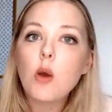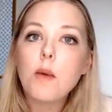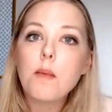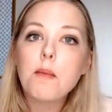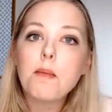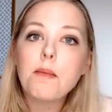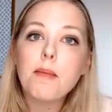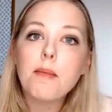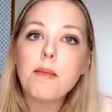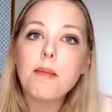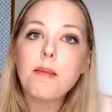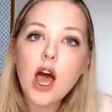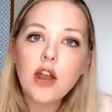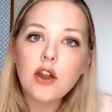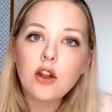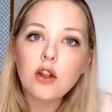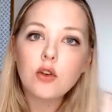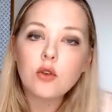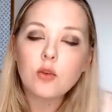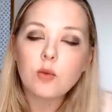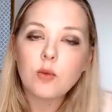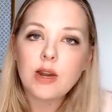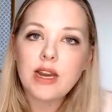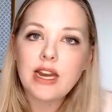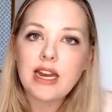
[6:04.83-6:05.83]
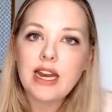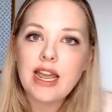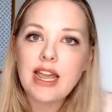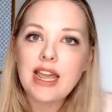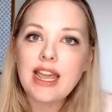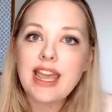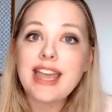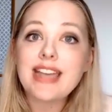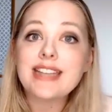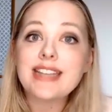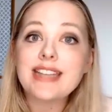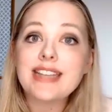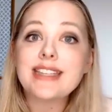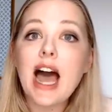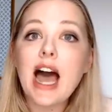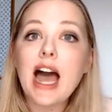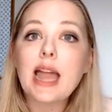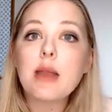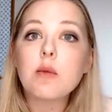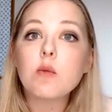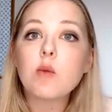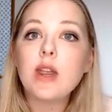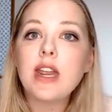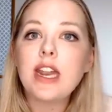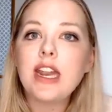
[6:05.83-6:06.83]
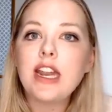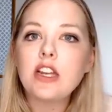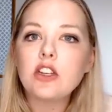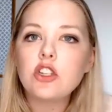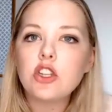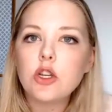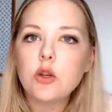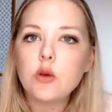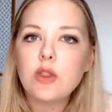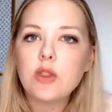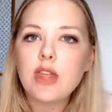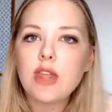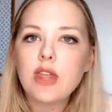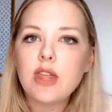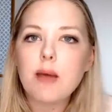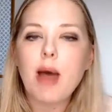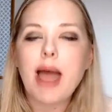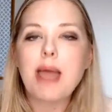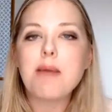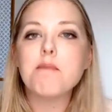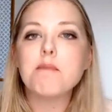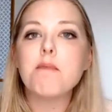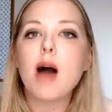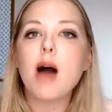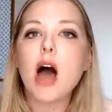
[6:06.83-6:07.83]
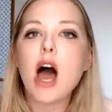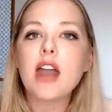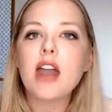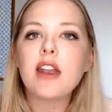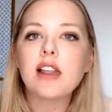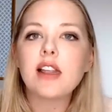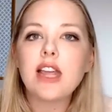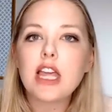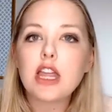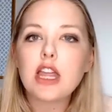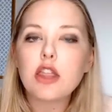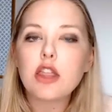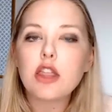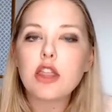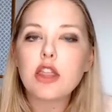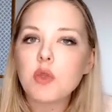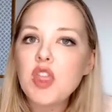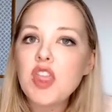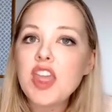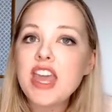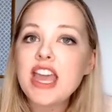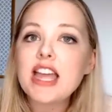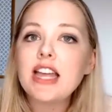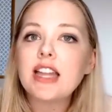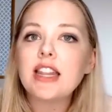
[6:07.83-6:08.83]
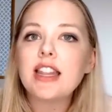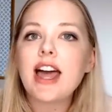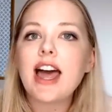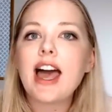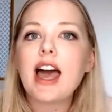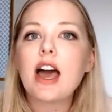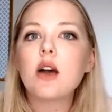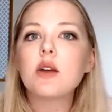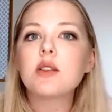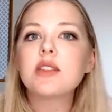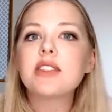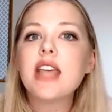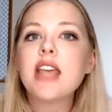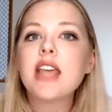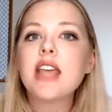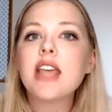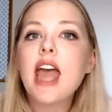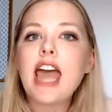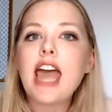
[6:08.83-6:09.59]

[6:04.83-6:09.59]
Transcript: modeled reading is I'm reading to them, I'm modeling through think alouds